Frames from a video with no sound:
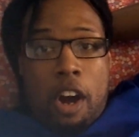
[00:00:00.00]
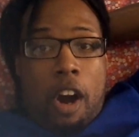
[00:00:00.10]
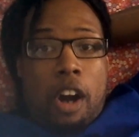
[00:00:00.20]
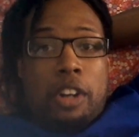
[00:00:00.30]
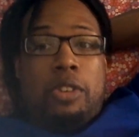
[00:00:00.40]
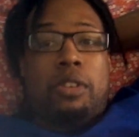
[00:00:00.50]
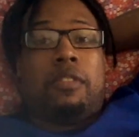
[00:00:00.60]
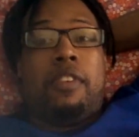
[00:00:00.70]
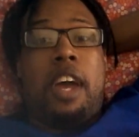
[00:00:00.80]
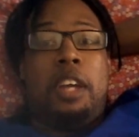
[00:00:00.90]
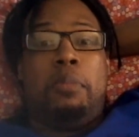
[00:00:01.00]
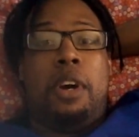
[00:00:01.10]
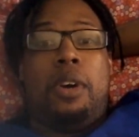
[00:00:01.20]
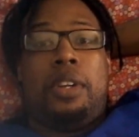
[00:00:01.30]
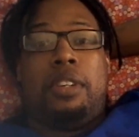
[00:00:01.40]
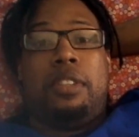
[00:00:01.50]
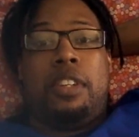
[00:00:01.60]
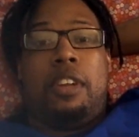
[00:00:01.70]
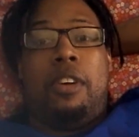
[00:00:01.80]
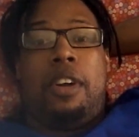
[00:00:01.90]
hardcore raid mode
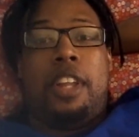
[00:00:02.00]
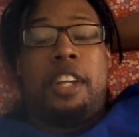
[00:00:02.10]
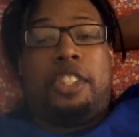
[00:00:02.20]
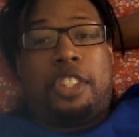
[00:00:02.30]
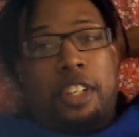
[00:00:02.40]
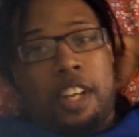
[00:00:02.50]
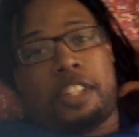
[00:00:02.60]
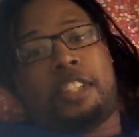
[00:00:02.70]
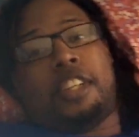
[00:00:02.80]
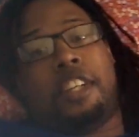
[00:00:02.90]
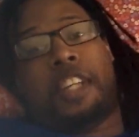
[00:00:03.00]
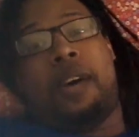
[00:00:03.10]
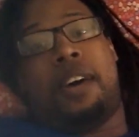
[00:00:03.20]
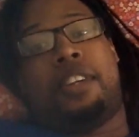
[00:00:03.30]
and all that shit. That's how